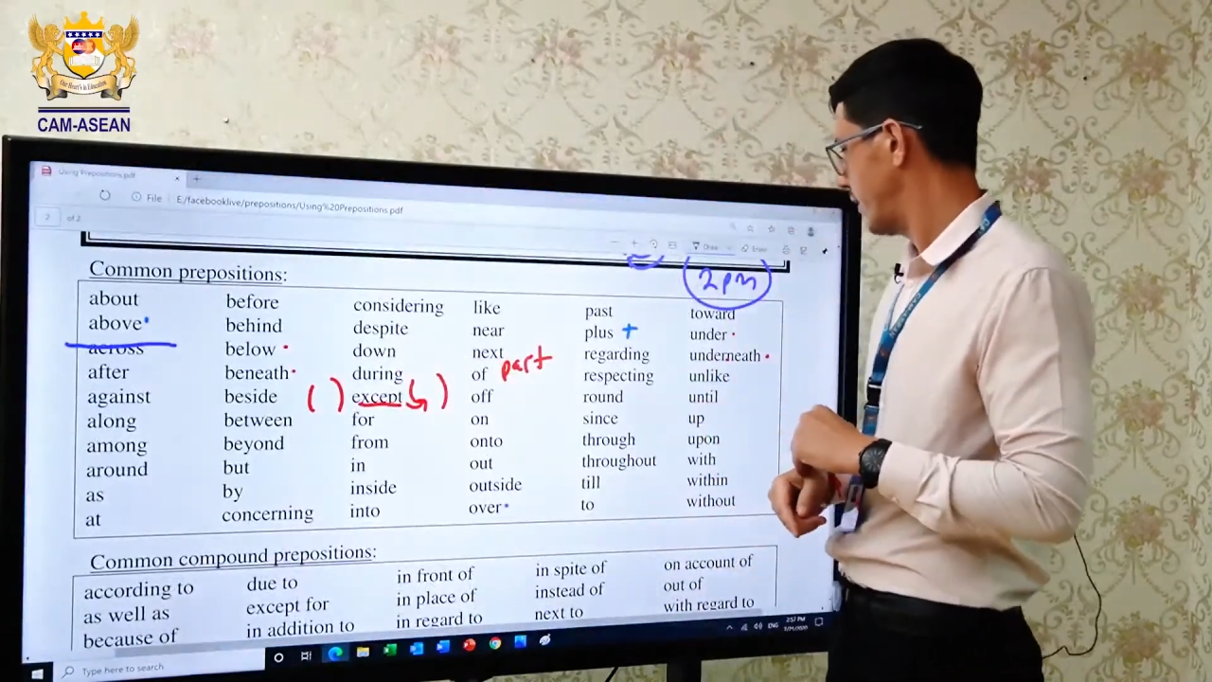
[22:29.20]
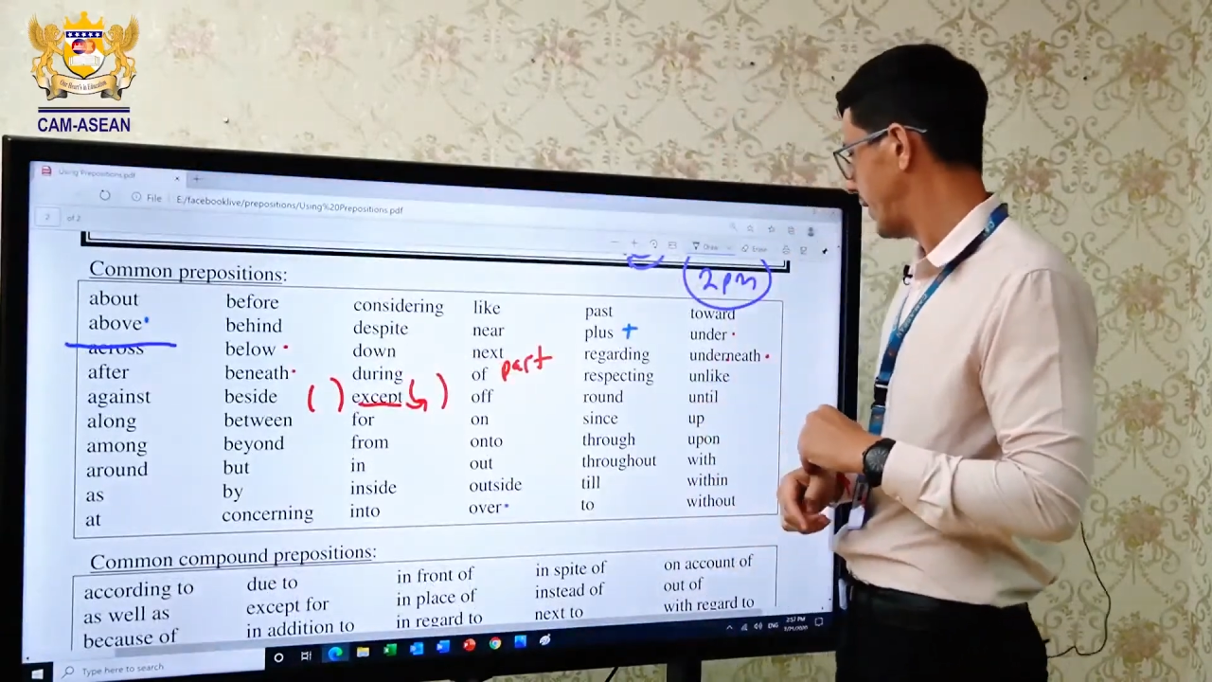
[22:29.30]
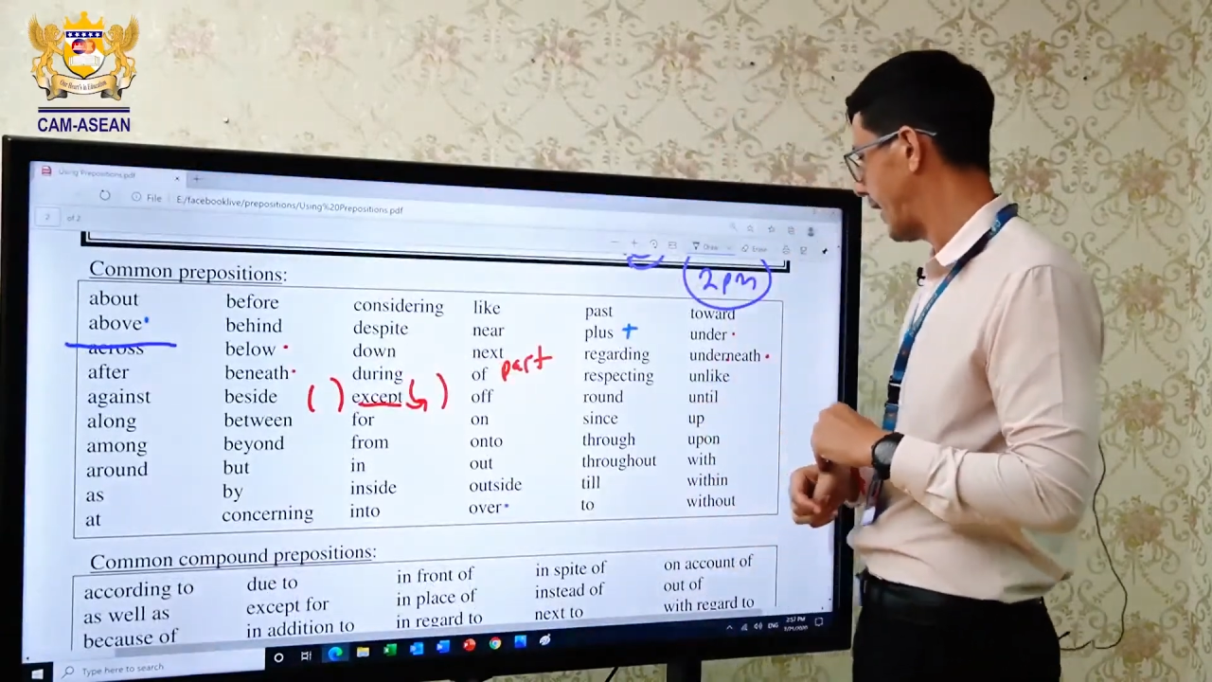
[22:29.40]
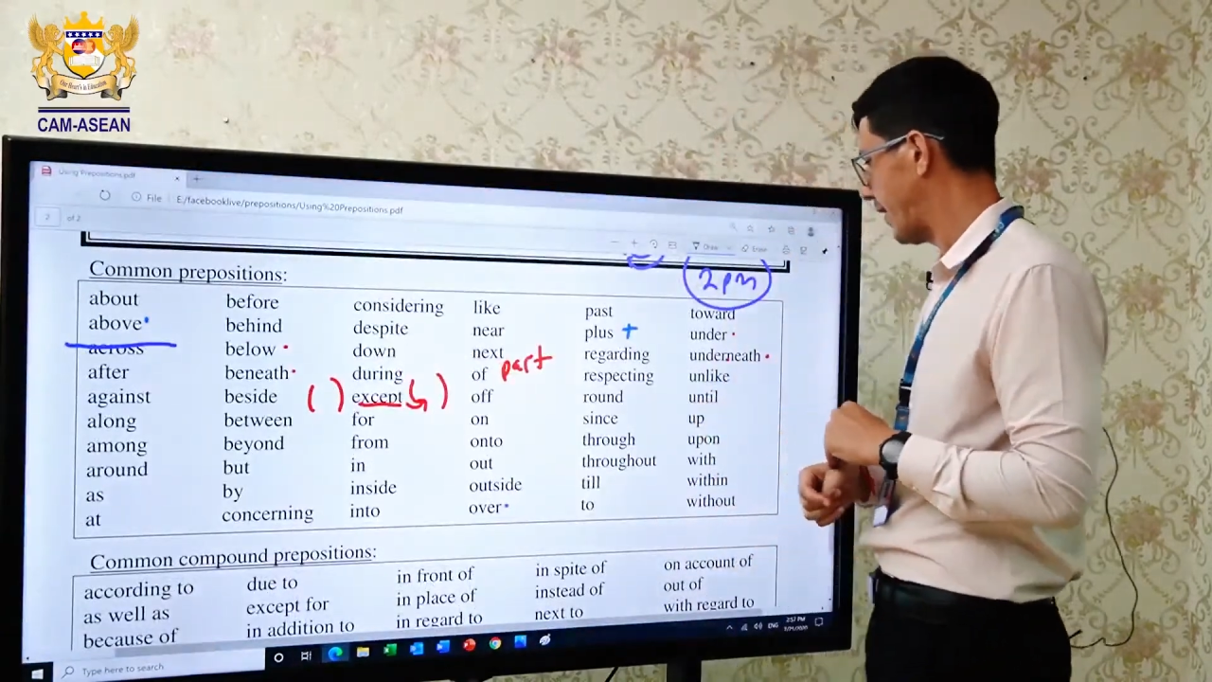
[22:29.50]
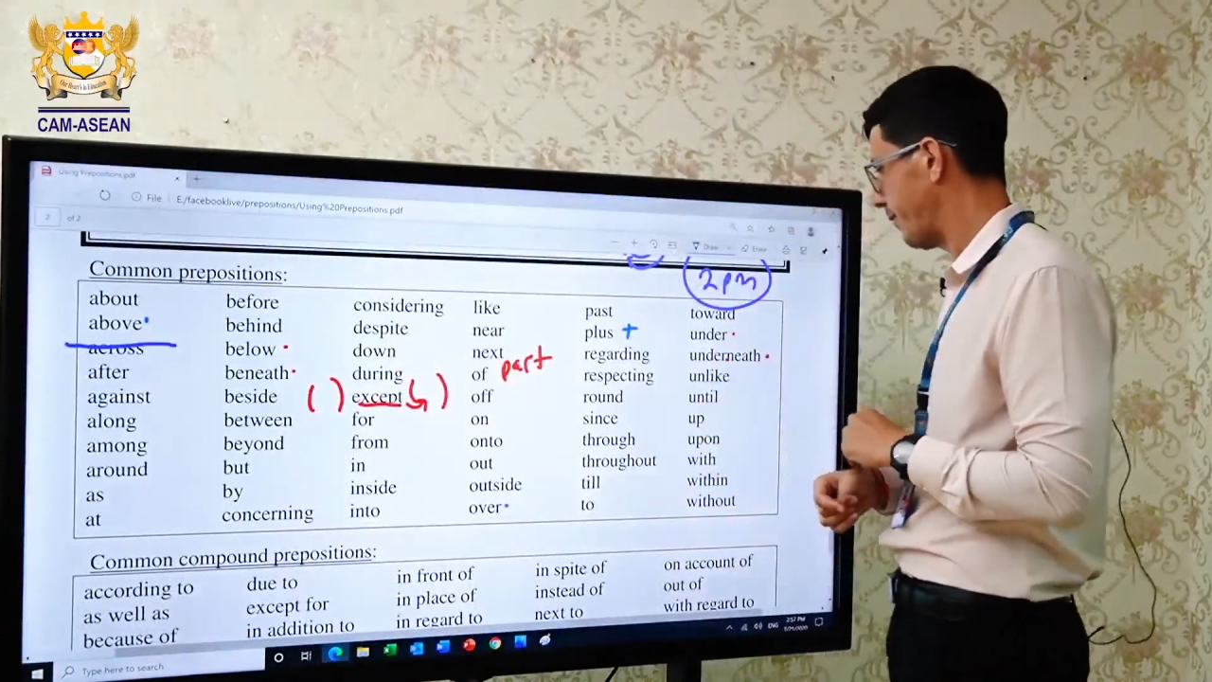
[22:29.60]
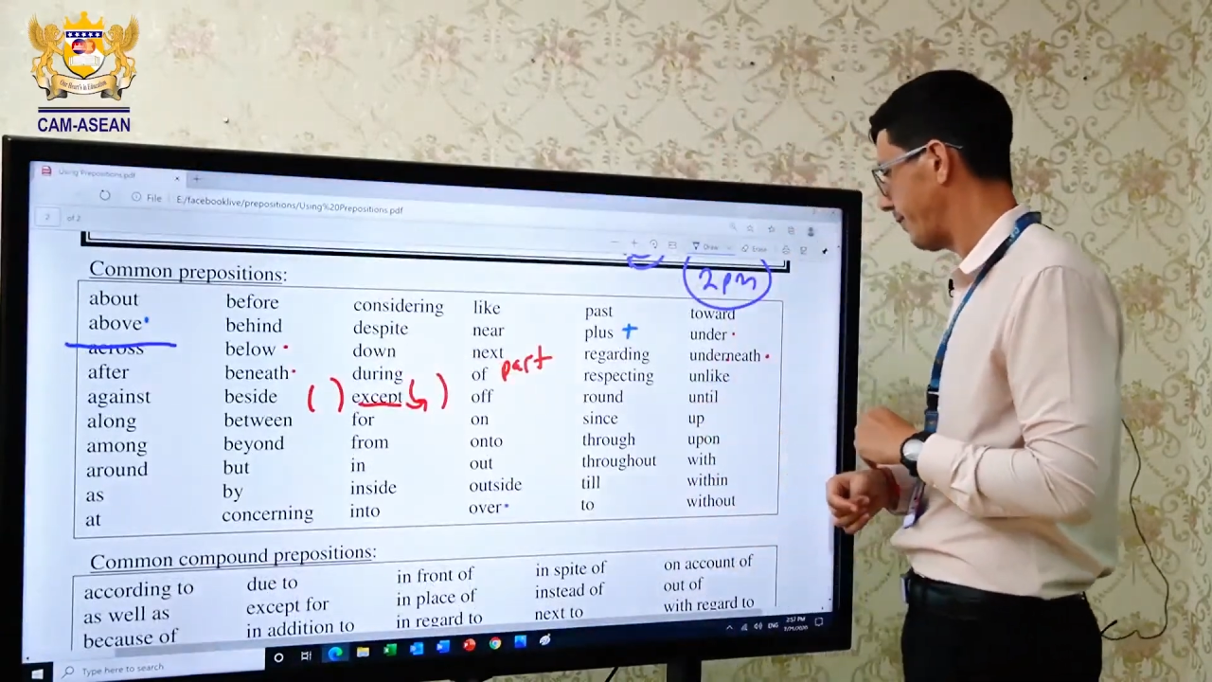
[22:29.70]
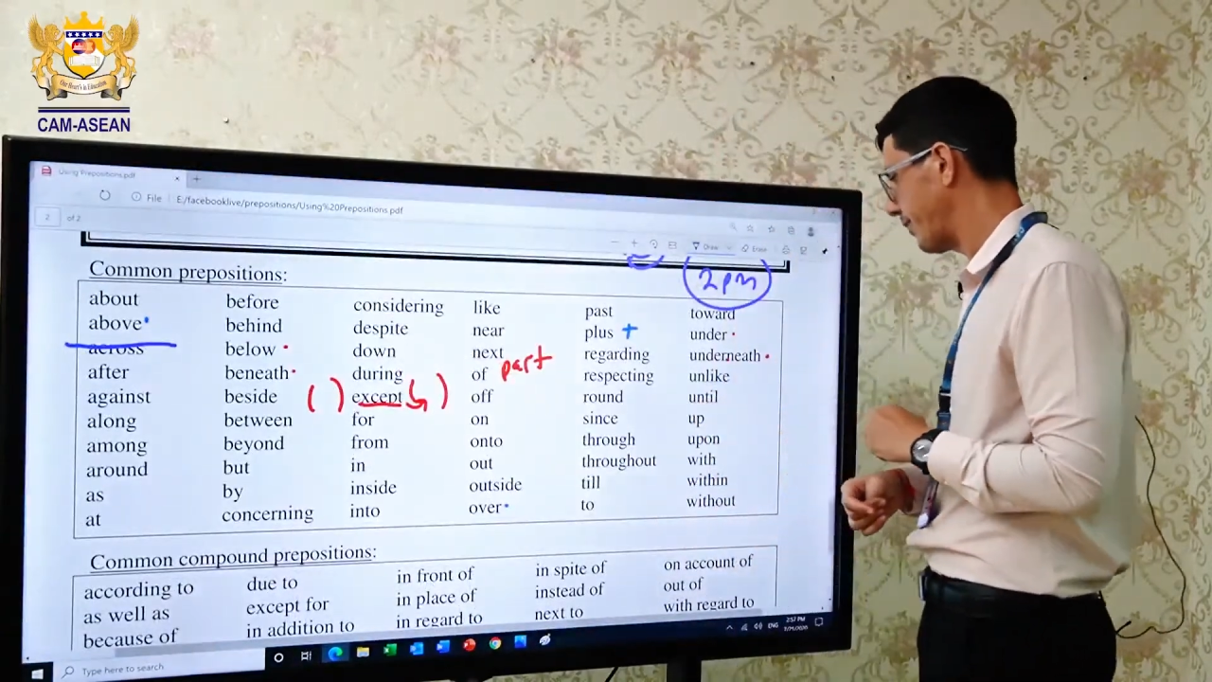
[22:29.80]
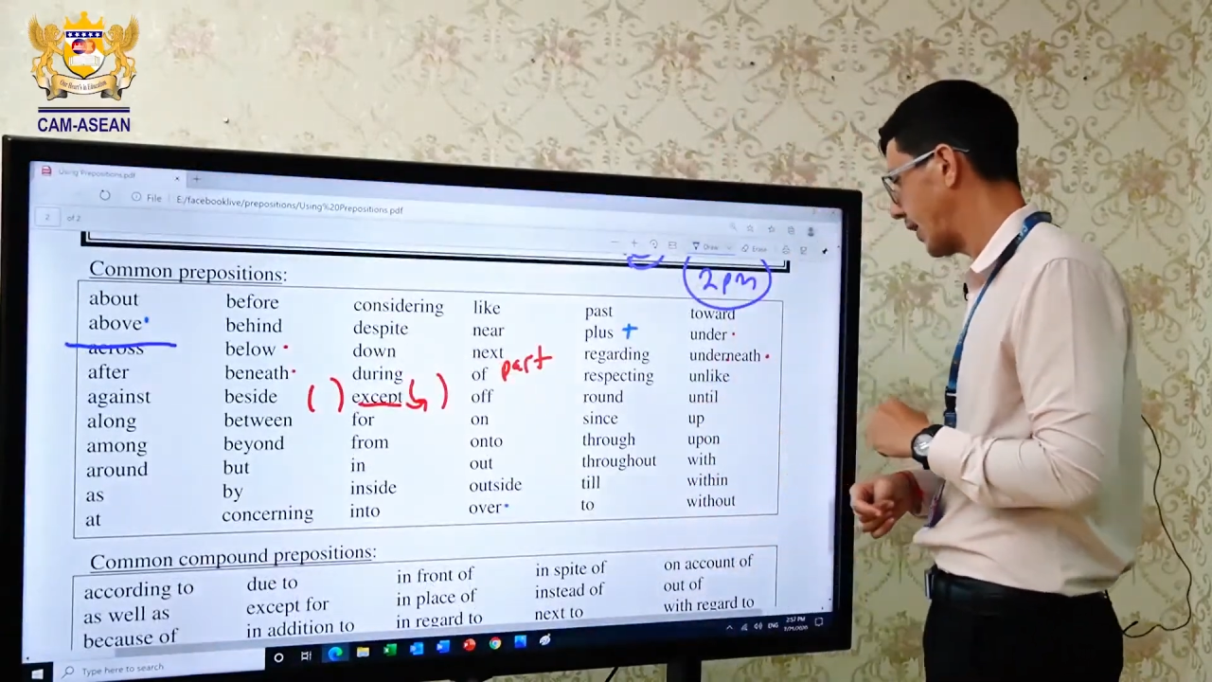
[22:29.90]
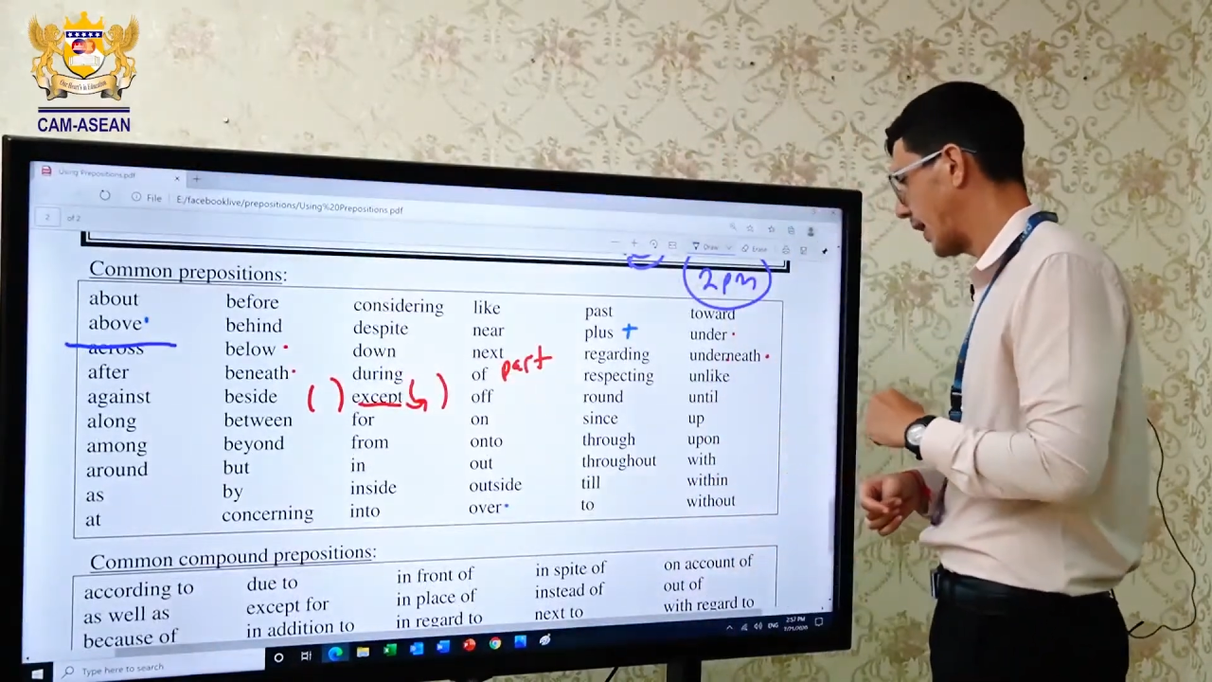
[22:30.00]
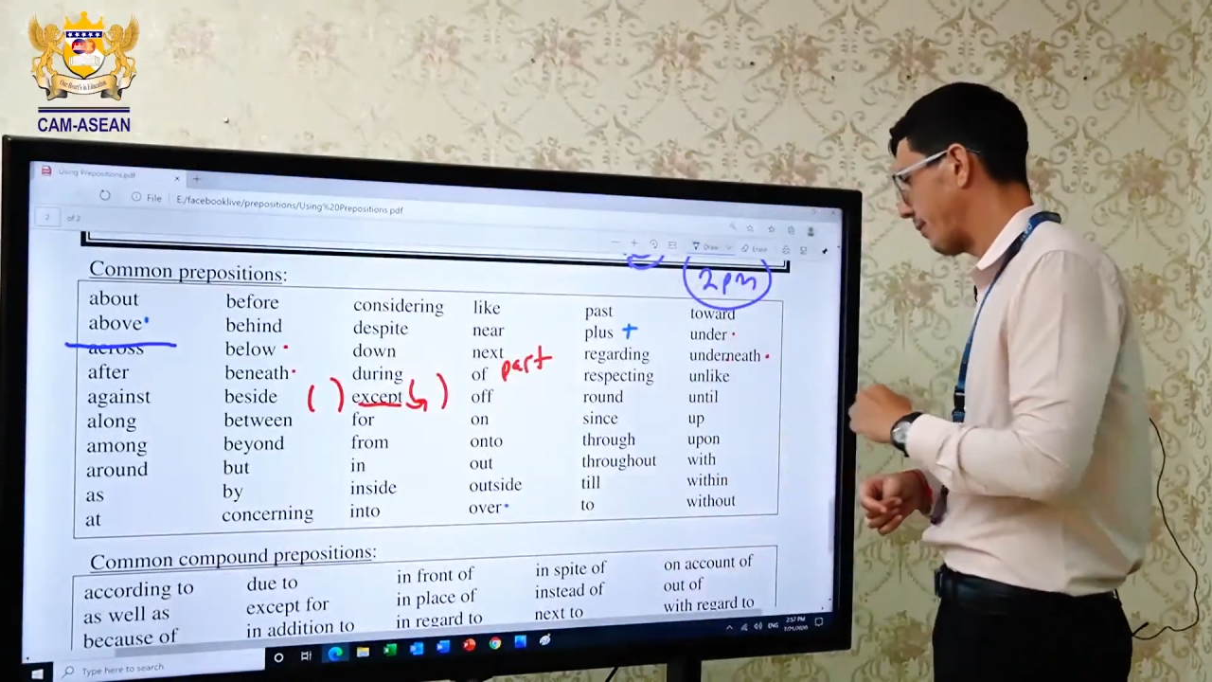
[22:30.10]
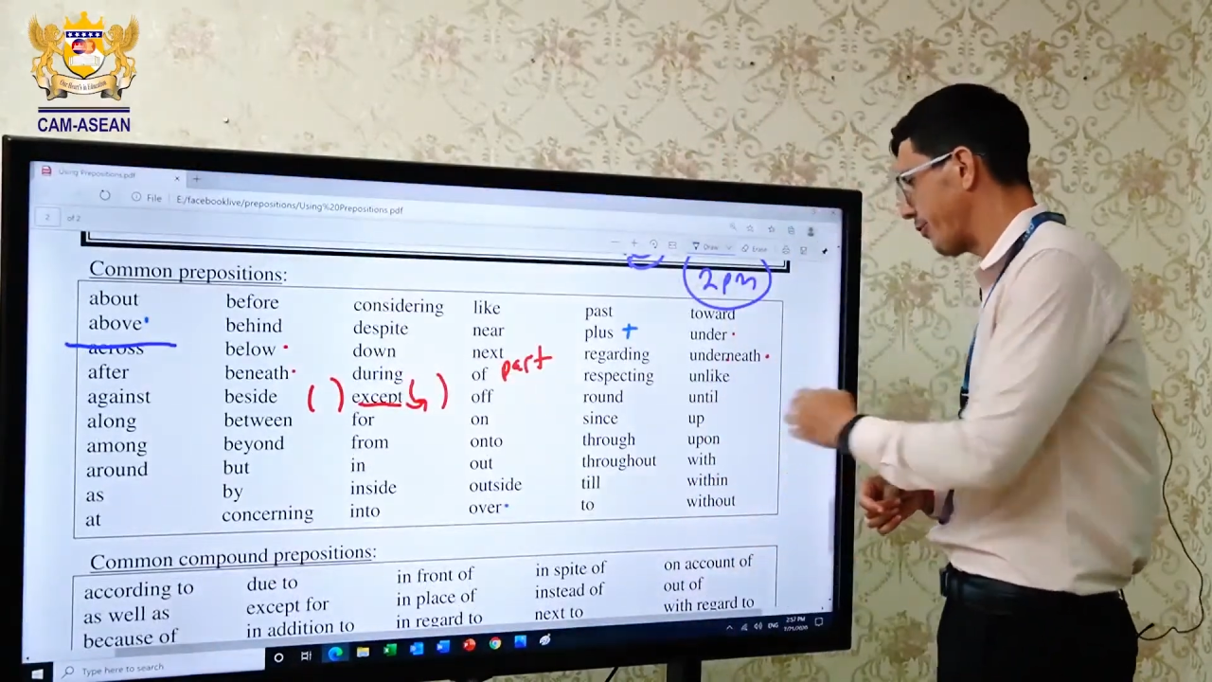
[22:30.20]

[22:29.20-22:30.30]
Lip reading: Now,